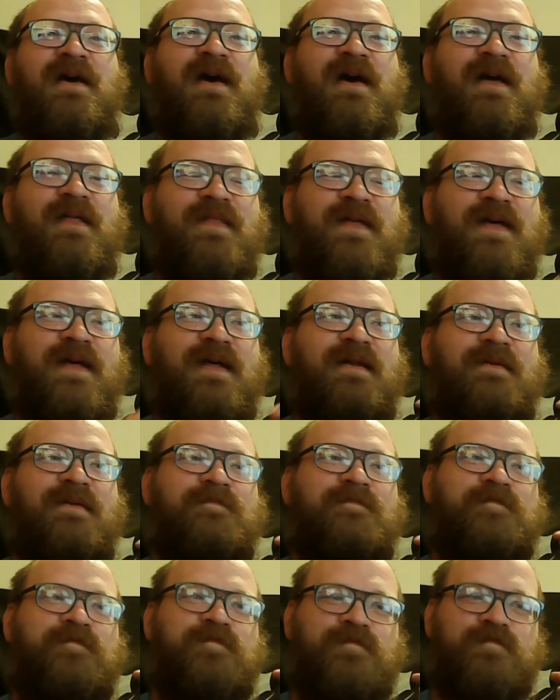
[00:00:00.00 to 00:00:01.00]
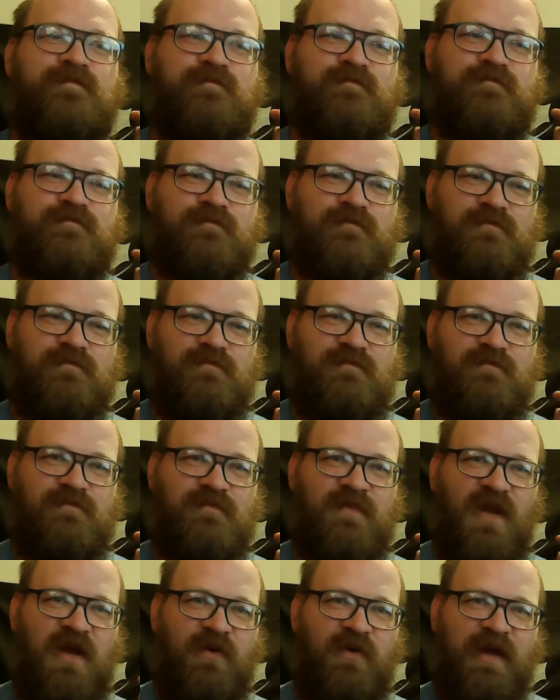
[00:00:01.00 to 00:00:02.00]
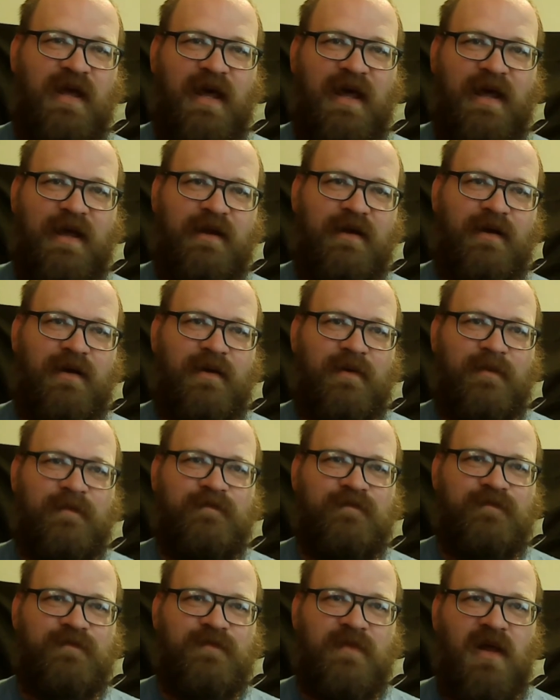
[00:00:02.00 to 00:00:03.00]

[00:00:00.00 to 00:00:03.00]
And then we had um,